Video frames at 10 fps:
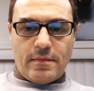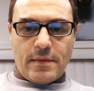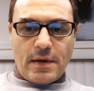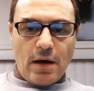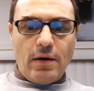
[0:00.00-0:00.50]

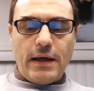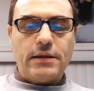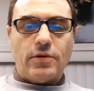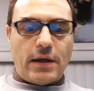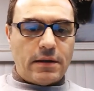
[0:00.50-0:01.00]
Oh, it
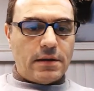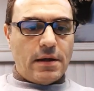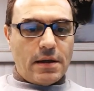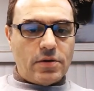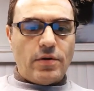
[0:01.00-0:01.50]
took it.
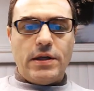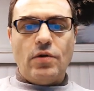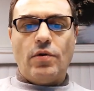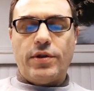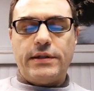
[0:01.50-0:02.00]
So the new
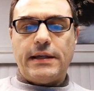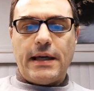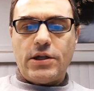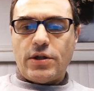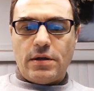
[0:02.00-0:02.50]

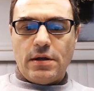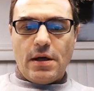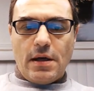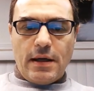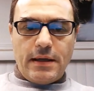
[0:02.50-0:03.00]
authentication
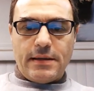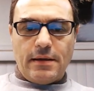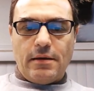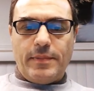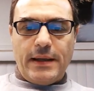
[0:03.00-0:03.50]
is a little
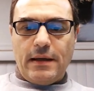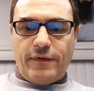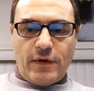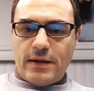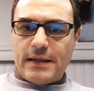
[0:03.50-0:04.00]
bit
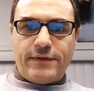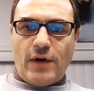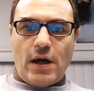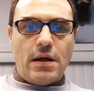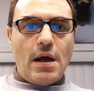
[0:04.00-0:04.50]
different. That's fine.
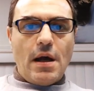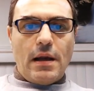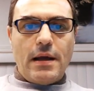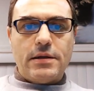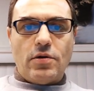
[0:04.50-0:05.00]

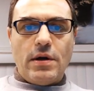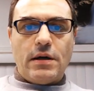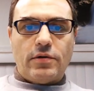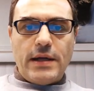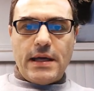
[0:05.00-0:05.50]
Let's go and
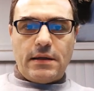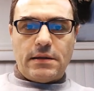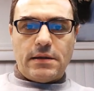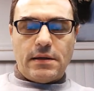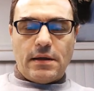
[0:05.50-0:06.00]
create
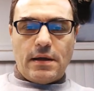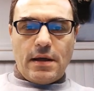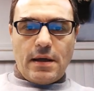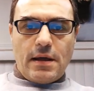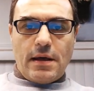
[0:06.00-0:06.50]

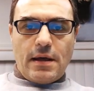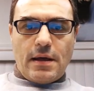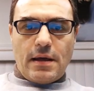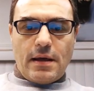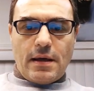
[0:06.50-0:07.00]

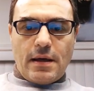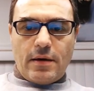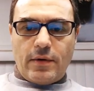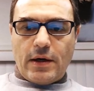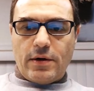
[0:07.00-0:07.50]

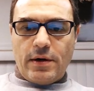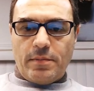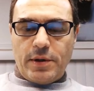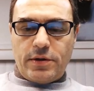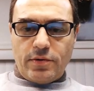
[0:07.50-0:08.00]
record number
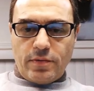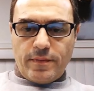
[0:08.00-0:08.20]
2.